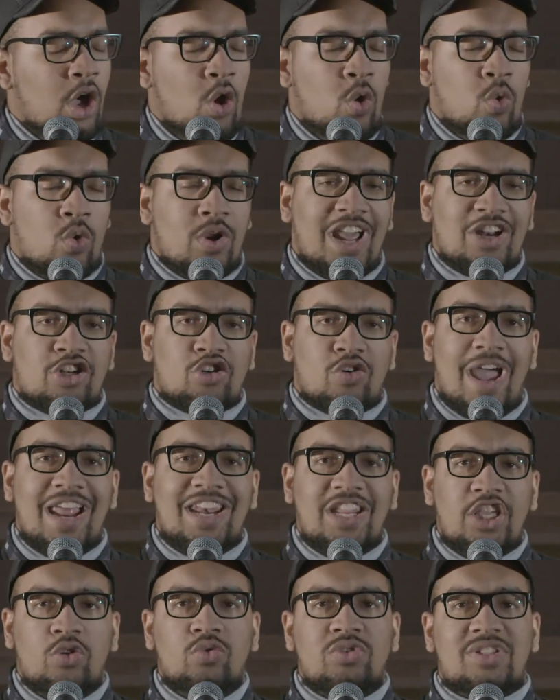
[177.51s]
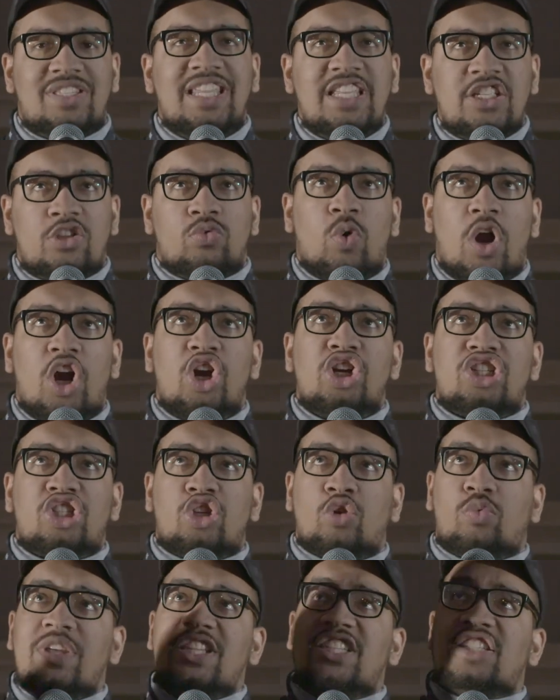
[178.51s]
When I try to use these words
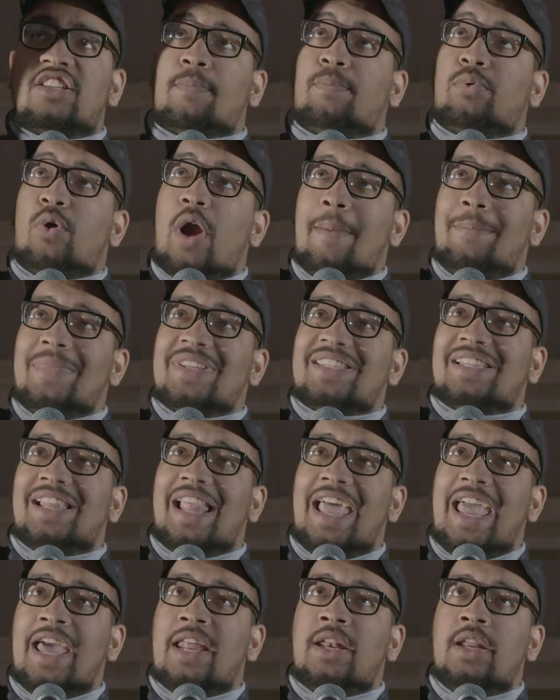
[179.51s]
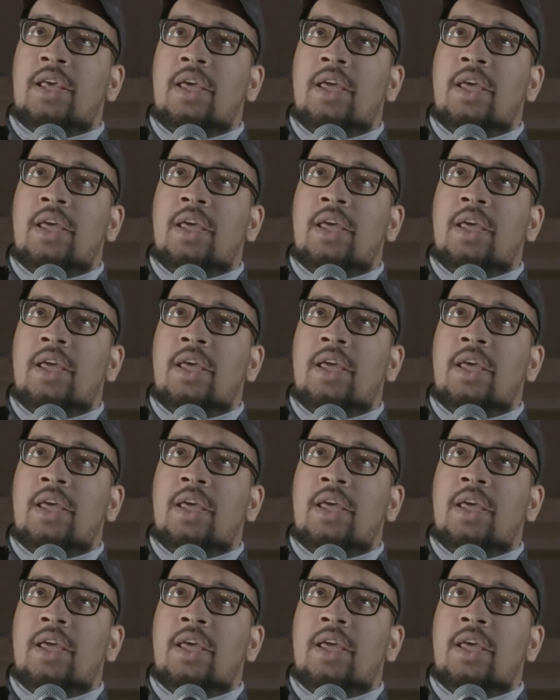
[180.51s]
to reach the promised land,